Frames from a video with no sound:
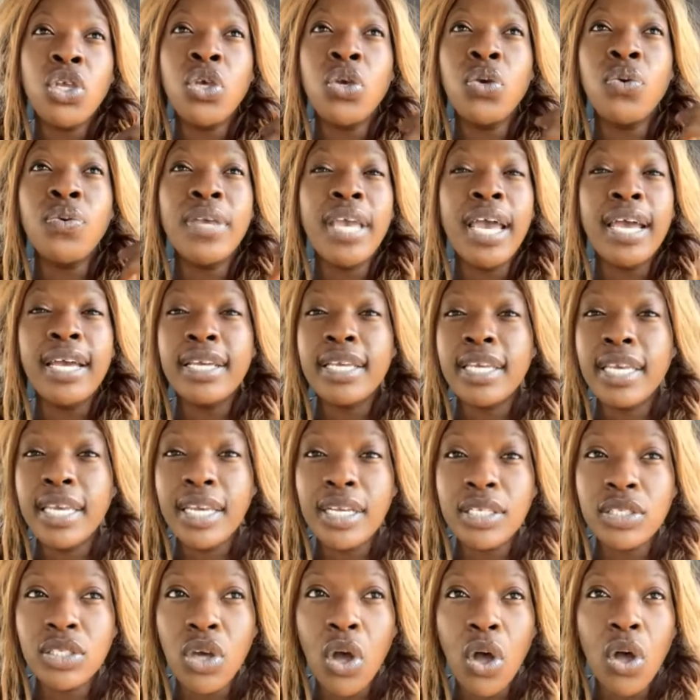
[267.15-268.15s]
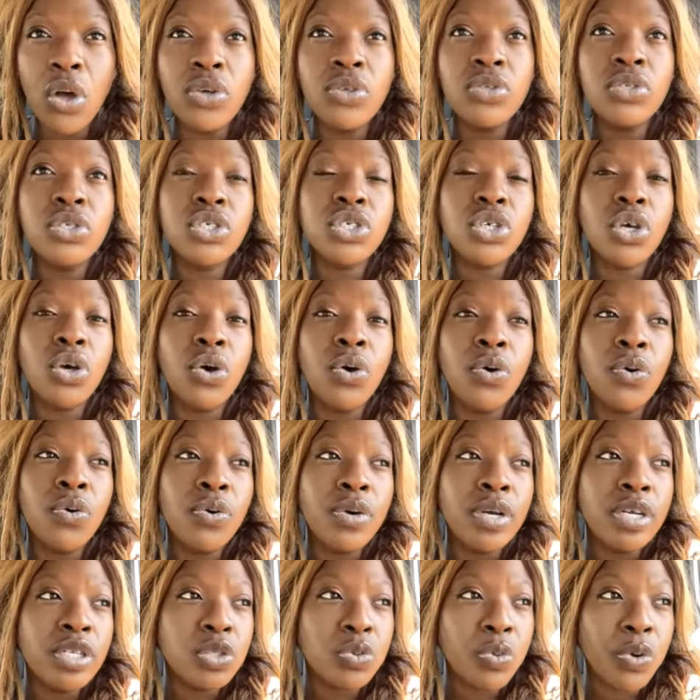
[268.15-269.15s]
You get ketones,
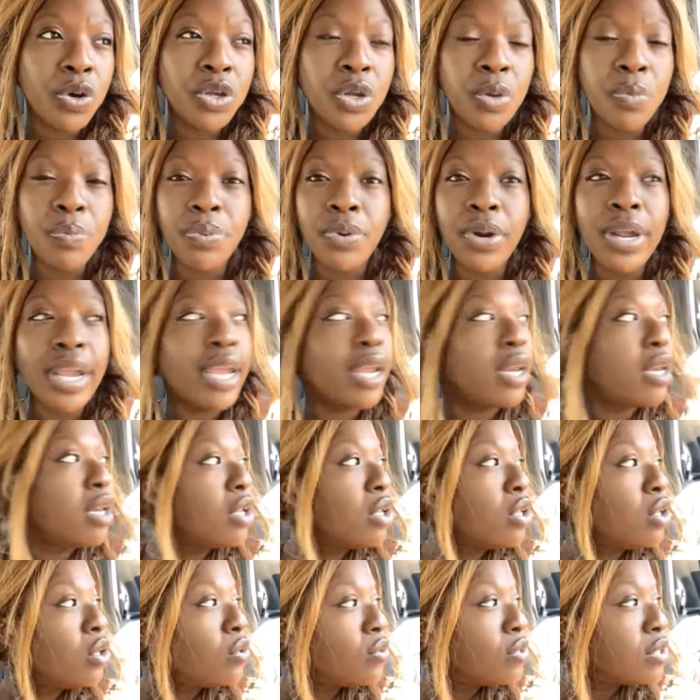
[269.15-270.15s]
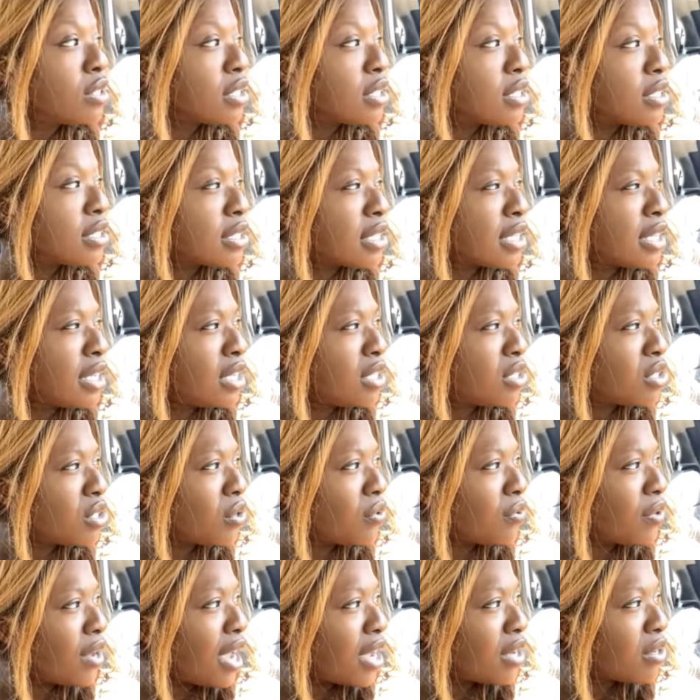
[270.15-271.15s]
so it's where your brain uses
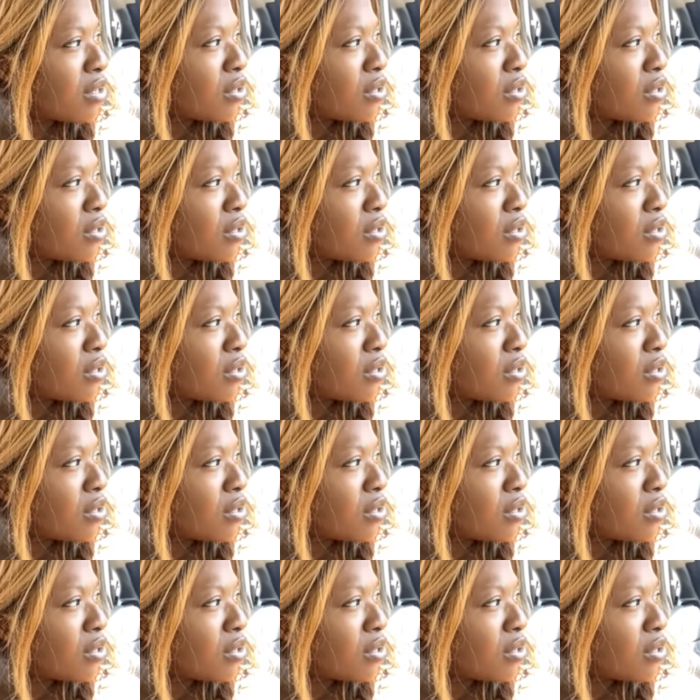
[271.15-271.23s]
ketone.